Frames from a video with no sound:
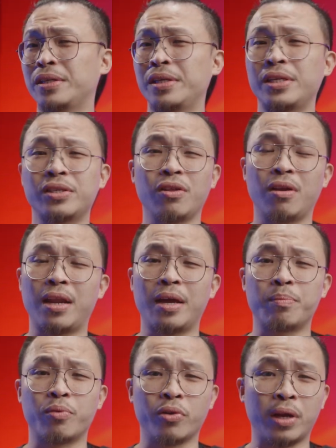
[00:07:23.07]
It's not
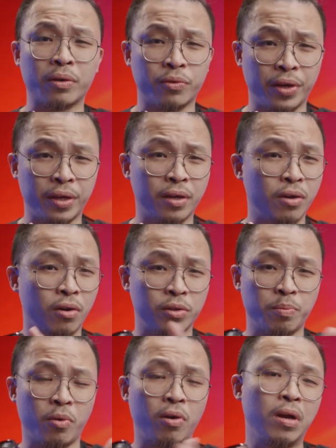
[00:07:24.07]
like product red
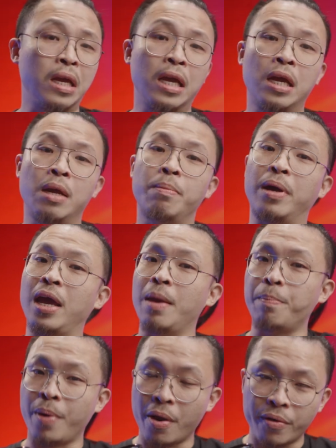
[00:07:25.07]
cost more, but
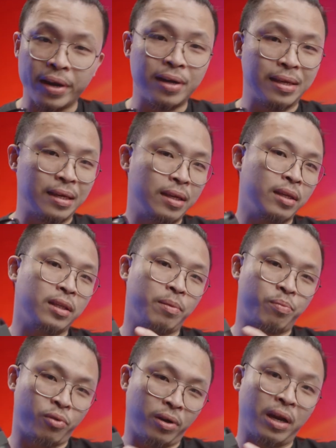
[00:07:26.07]
apparently the
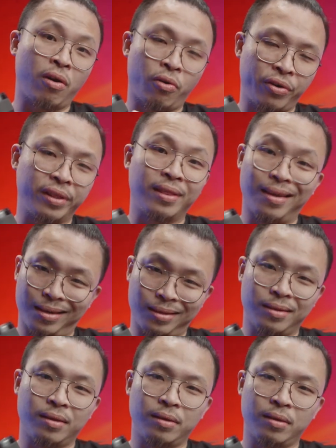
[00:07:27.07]
product orange does.